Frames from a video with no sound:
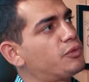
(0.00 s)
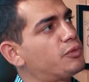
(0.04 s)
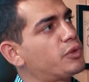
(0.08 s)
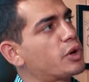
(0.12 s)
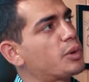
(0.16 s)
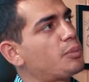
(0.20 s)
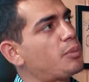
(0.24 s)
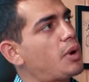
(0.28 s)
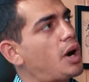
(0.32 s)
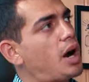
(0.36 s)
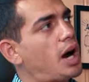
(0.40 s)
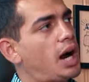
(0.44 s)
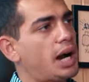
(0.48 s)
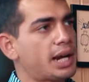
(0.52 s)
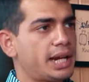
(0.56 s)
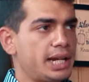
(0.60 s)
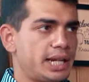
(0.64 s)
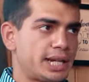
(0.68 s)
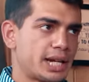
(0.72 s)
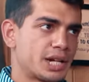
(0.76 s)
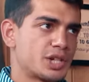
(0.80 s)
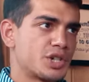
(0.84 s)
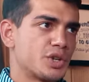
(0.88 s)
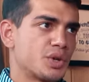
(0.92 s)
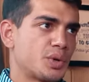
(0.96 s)
from
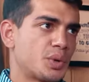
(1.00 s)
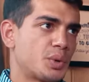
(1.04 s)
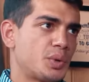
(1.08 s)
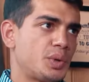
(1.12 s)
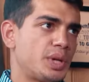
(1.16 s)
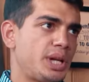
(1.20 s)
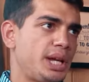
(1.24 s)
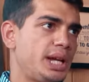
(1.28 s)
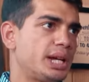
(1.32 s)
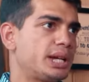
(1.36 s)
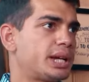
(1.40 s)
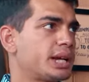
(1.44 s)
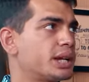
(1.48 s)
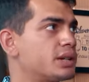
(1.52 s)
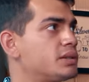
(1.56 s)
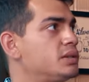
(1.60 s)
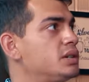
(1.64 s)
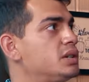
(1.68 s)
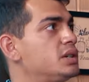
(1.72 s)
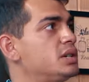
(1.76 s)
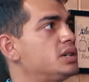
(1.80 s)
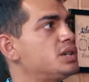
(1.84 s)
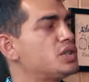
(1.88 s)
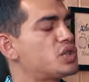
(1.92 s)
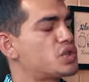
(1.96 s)
architecture to creating
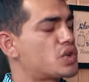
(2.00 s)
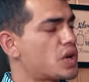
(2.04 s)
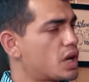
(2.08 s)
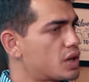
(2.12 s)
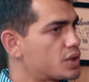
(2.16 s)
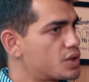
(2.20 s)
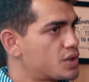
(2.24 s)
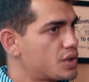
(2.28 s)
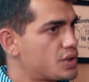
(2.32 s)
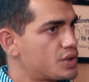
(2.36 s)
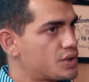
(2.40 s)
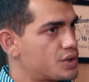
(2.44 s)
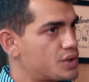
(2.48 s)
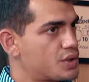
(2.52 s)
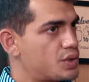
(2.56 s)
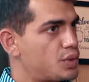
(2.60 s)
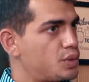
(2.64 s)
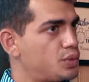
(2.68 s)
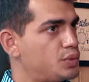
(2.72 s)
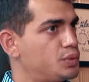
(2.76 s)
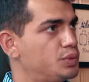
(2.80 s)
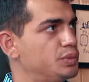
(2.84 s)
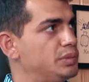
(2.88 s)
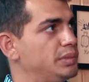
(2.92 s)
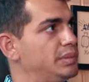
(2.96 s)
structures
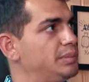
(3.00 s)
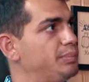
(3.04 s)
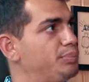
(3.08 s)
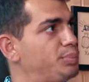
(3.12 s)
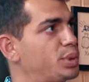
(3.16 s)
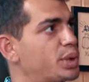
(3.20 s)
to